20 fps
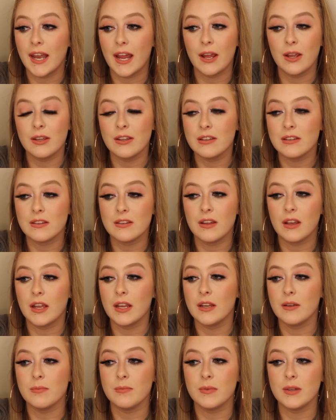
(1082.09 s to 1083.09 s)
I
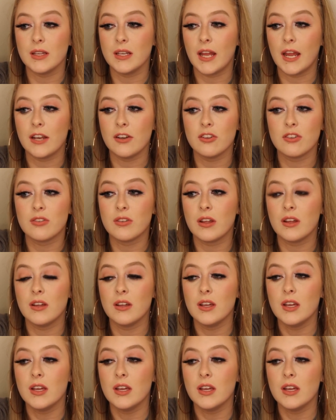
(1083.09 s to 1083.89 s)
just,